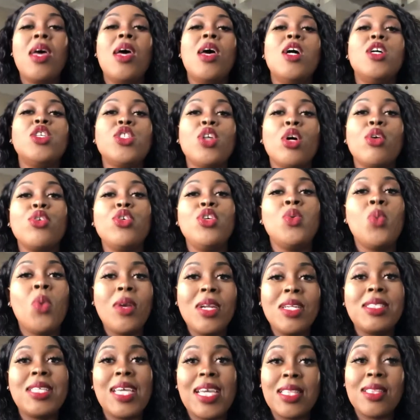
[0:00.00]
So you want to
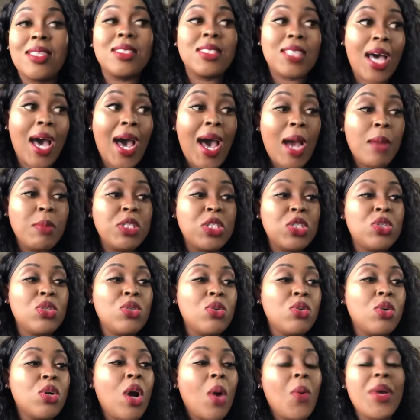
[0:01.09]
take the time
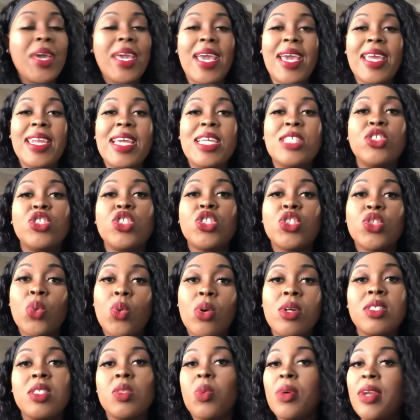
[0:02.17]
to go ahead and
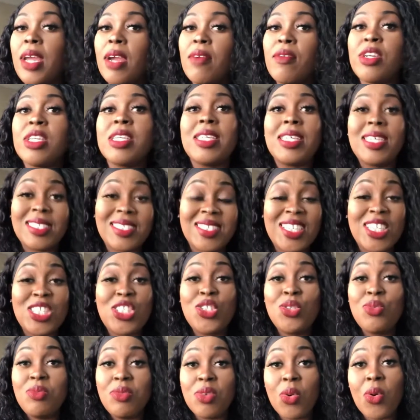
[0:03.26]
source whatever it is that you
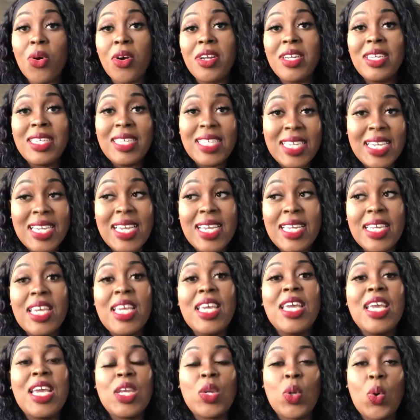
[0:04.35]
want to need
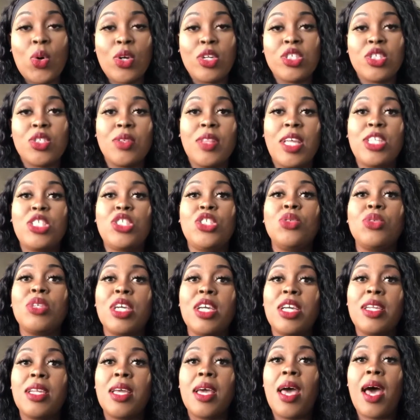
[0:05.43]
in order so that you
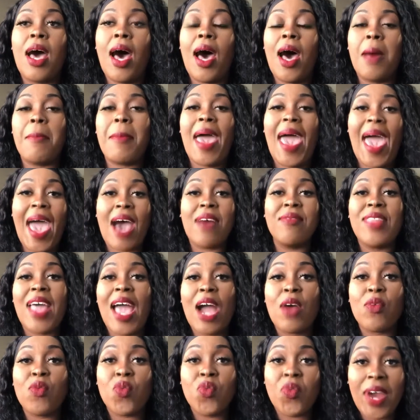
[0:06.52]
can have
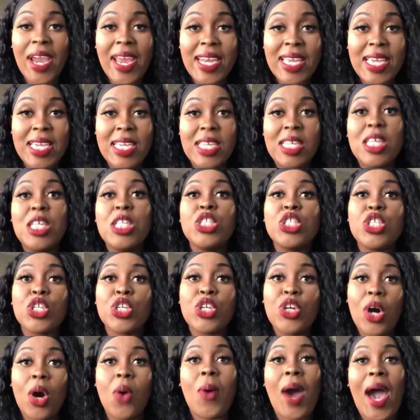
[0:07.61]
that ready to
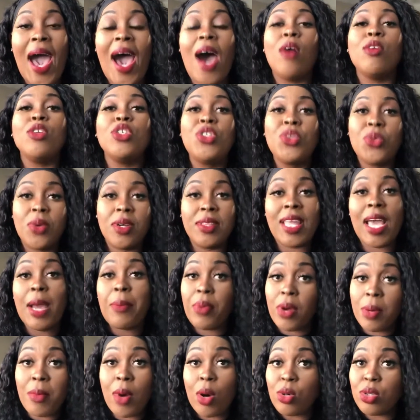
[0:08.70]
go out during that
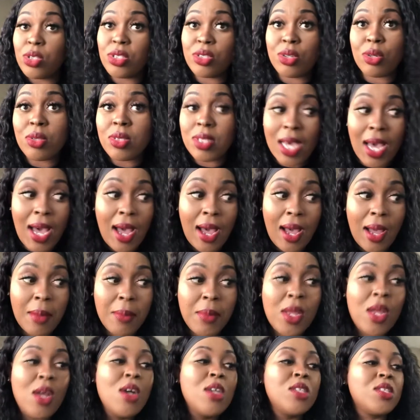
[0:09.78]
promotional time.
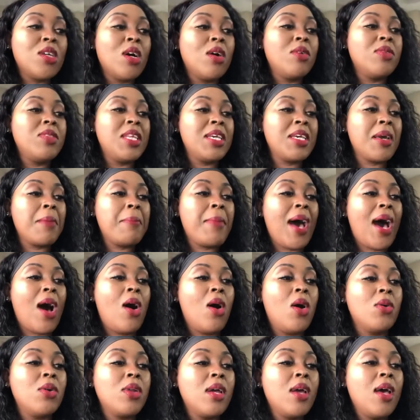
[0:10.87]
So think
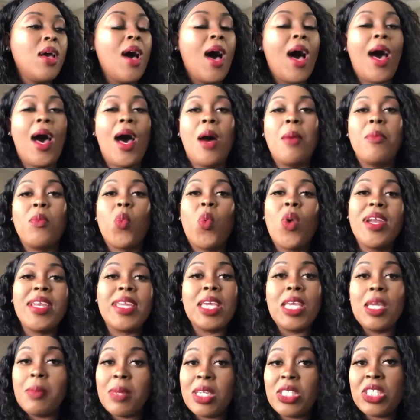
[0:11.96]
about what
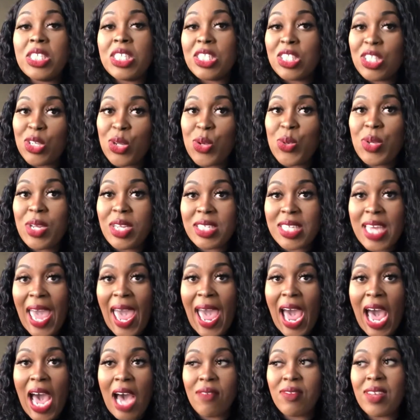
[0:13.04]
images do you need to
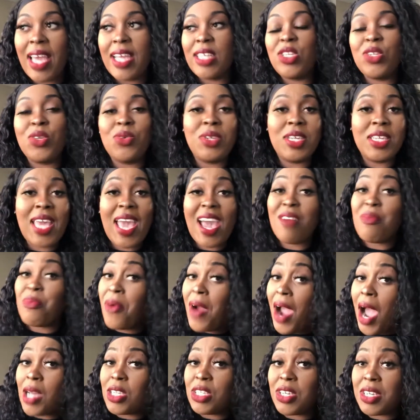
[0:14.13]
have? Like, do you need to have
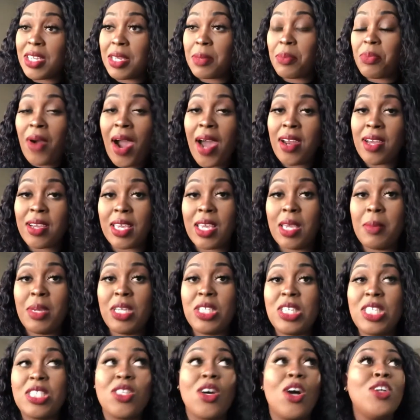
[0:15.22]
product
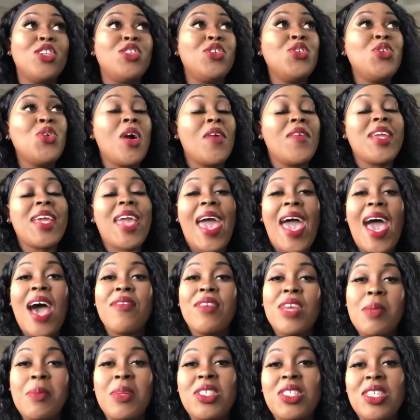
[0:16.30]
images, or do you already have
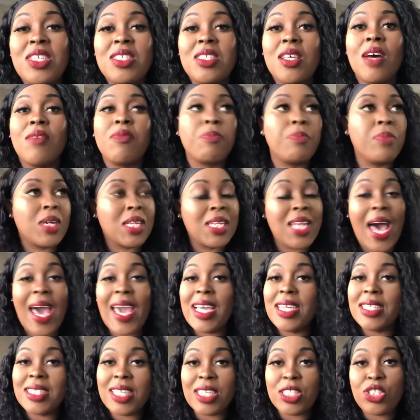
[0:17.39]
images of
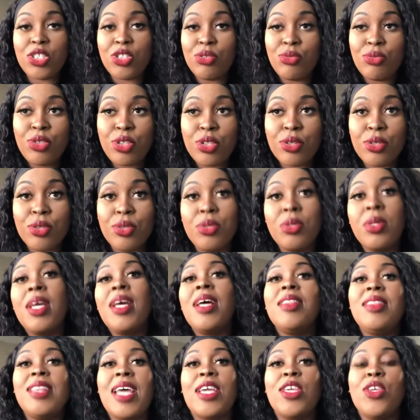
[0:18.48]
clients that you do
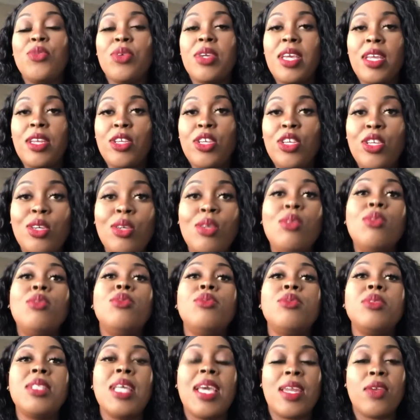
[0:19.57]
that you can
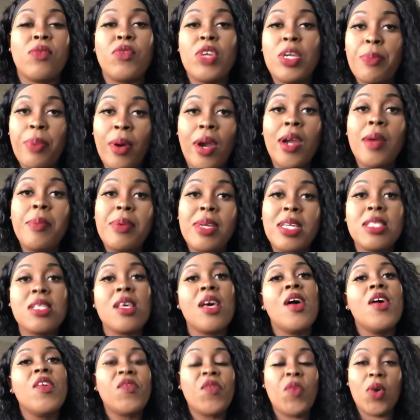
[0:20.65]
use and repurpose
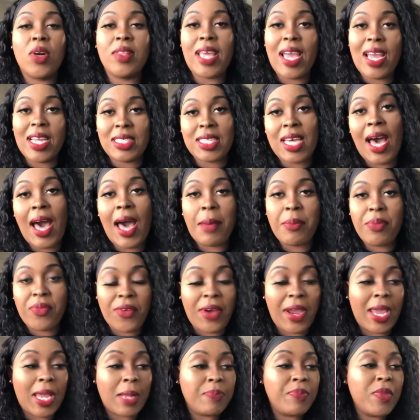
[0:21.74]
for that time
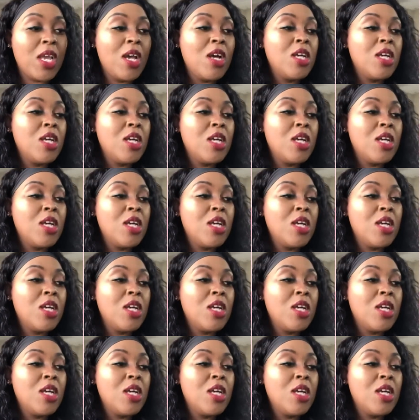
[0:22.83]
frame?